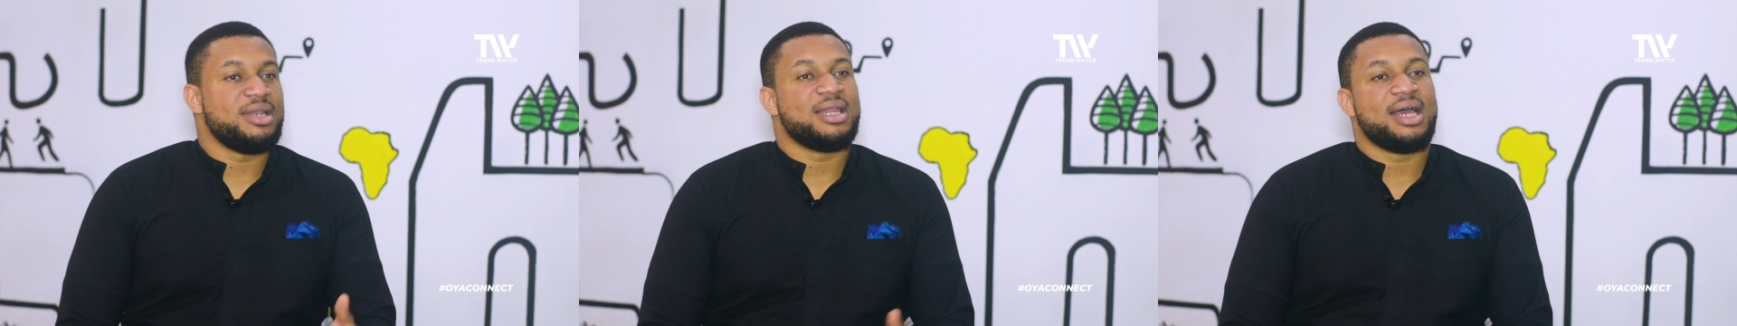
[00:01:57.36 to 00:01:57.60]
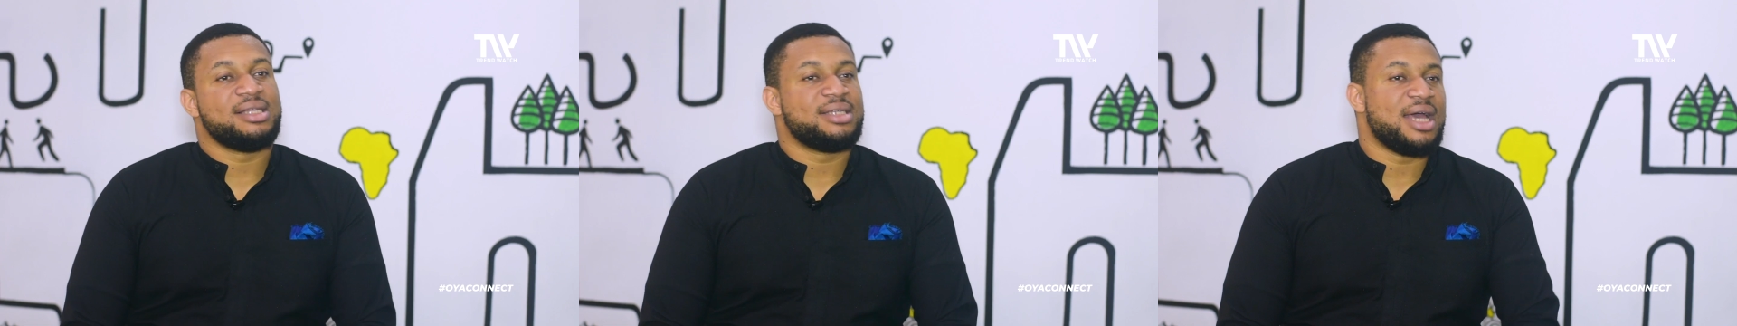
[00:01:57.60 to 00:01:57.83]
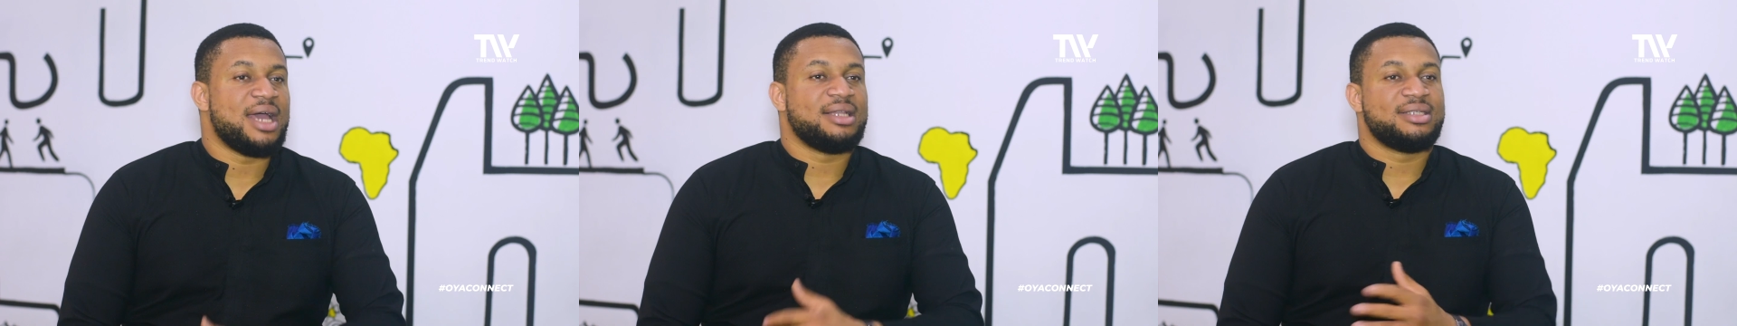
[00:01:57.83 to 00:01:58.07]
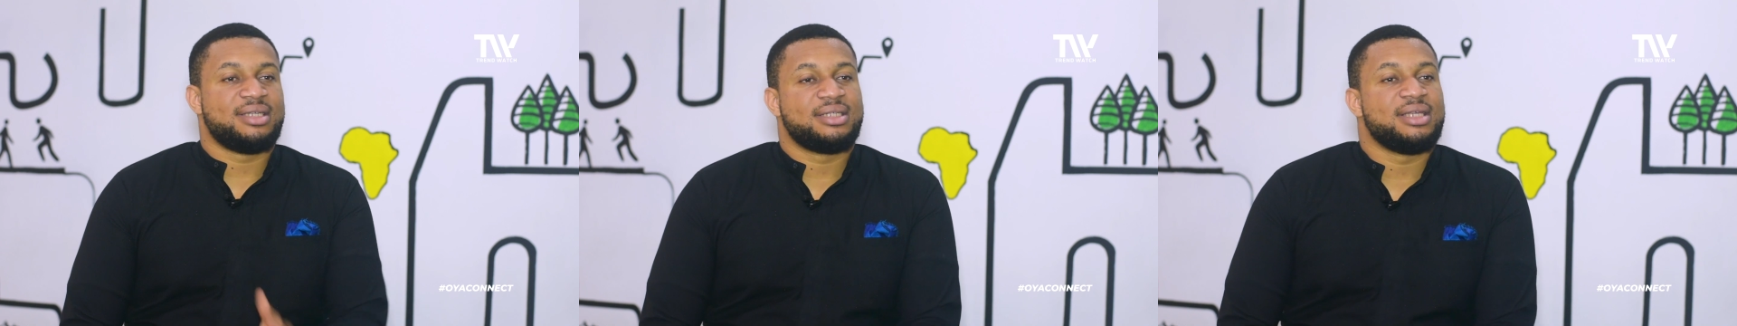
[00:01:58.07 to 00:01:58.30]
midnight
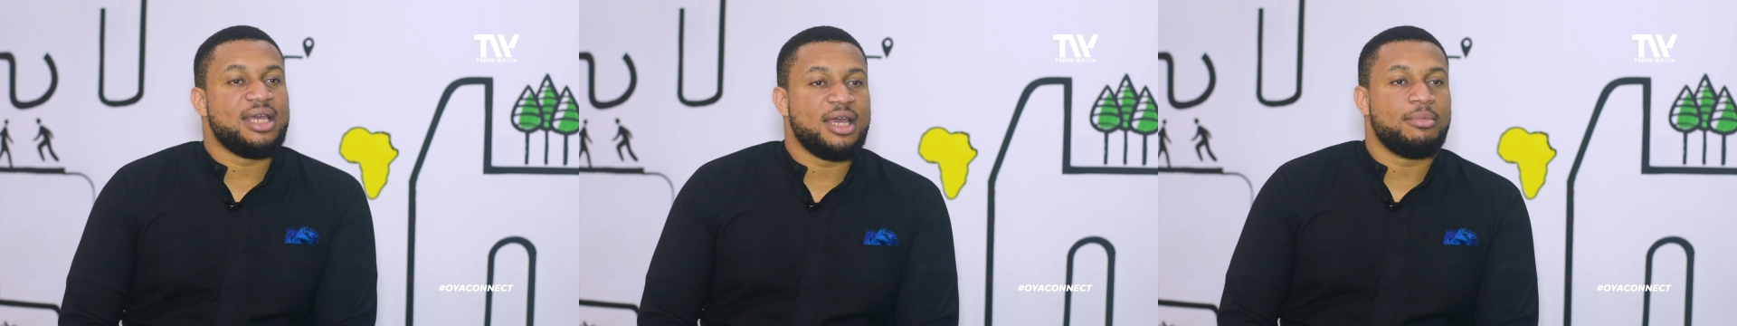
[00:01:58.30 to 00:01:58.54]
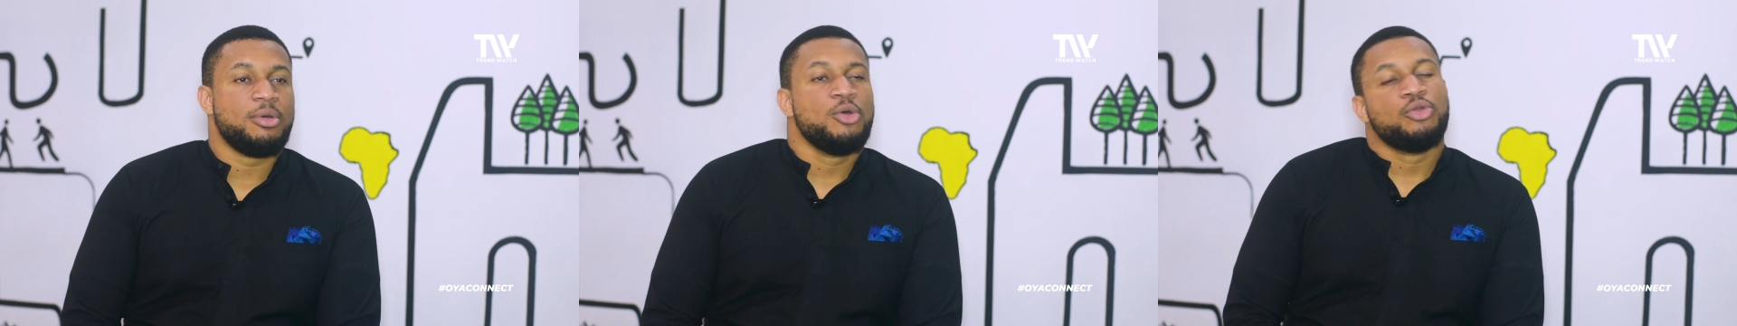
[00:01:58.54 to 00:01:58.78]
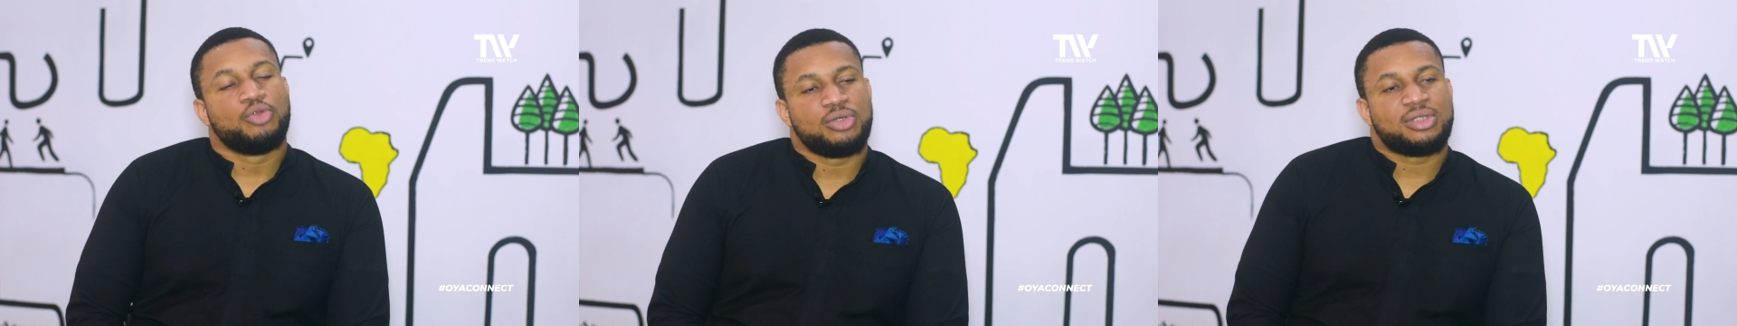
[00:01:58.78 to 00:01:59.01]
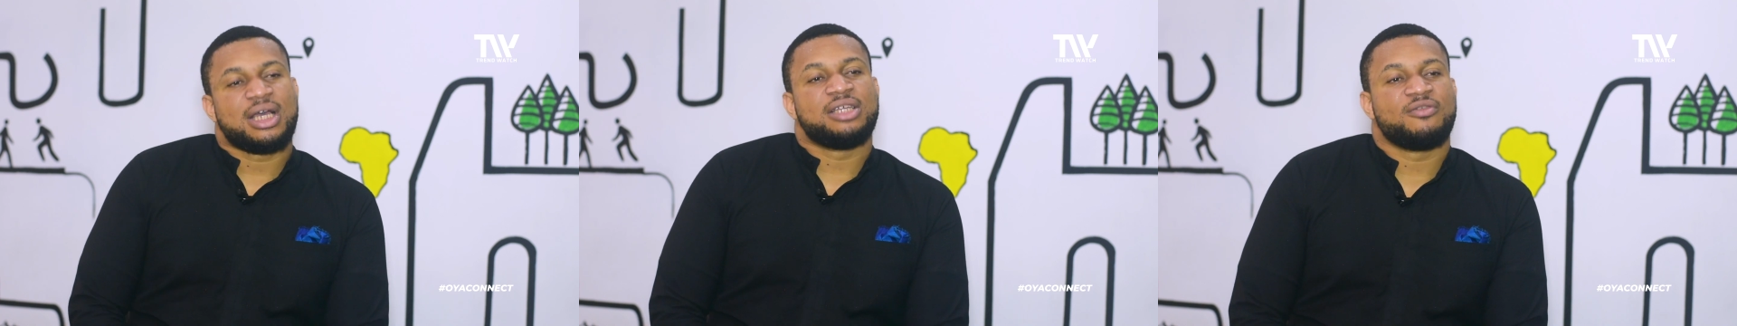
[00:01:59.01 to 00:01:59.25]
and 6 a.m.?
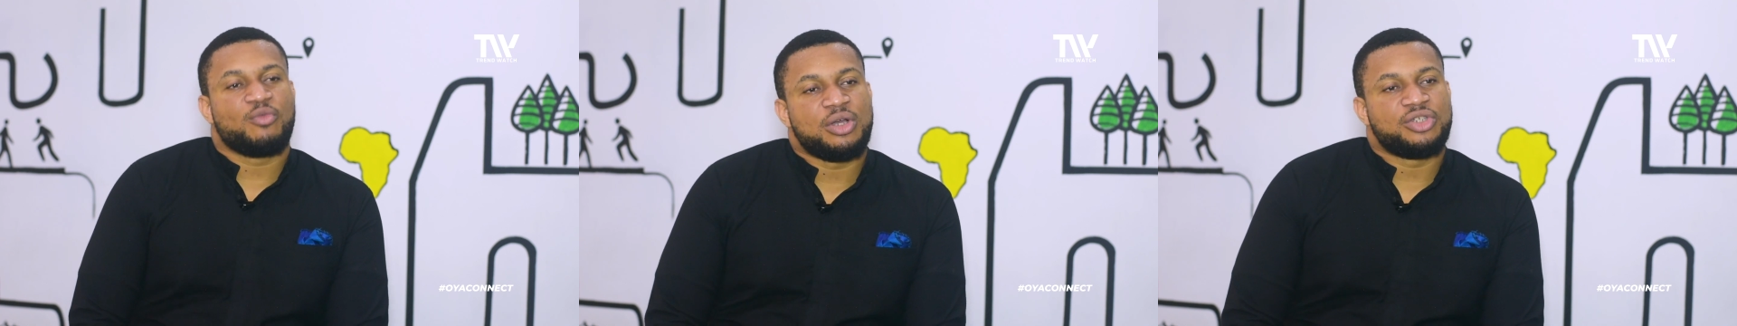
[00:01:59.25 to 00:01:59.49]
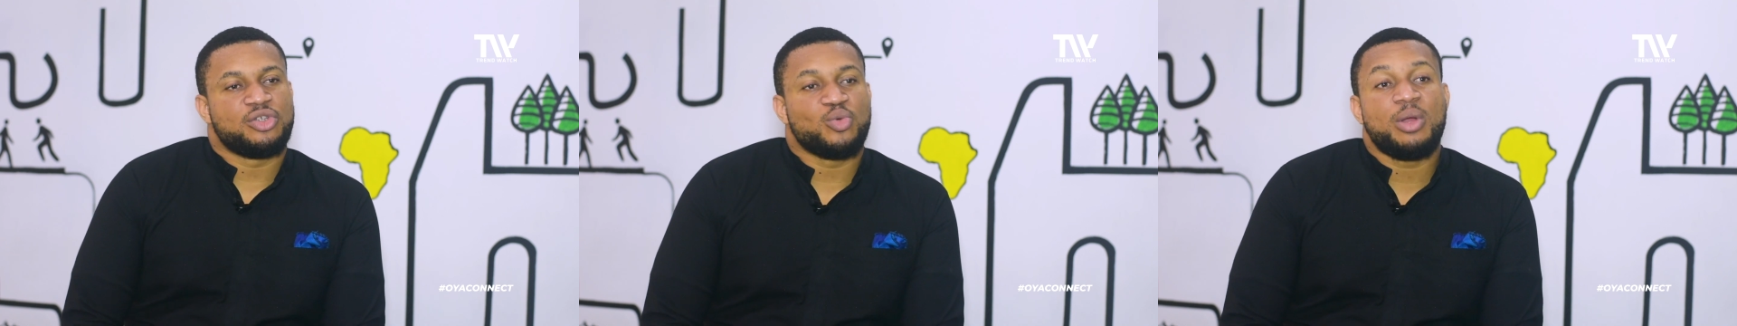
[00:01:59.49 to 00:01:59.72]
Those kinds of questions.